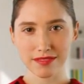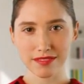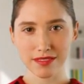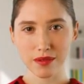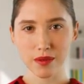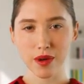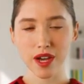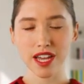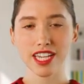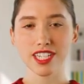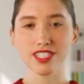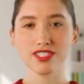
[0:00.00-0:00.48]

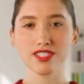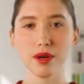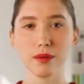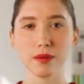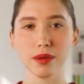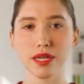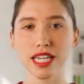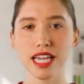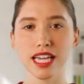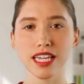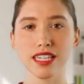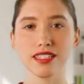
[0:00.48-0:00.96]
When the trip
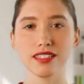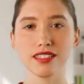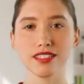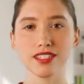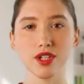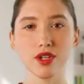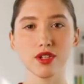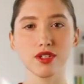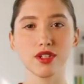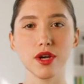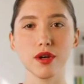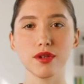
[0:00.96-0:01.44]
begins,
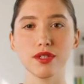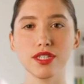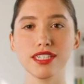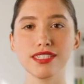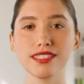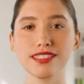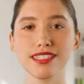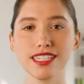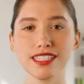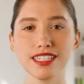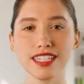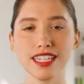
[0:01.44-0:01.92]
you'll
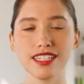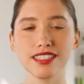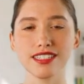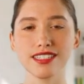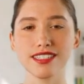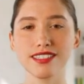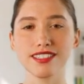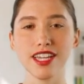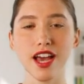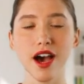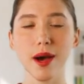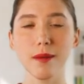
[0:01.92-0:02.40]
notice that each
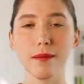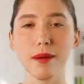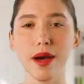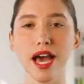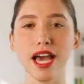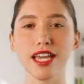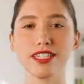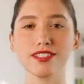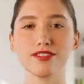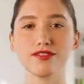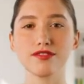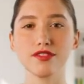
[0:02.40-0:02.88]
stop
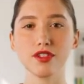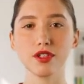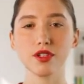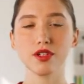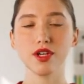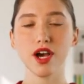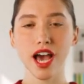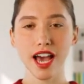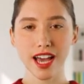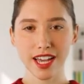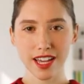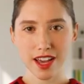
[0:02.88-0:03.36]
has
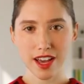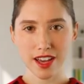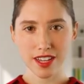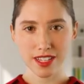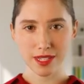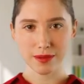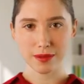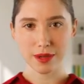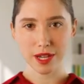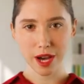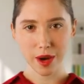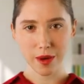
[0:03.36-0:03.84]
4
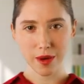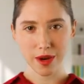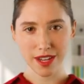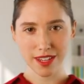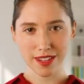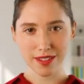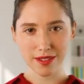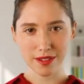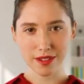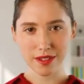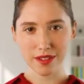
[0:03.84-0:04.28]
icons below it.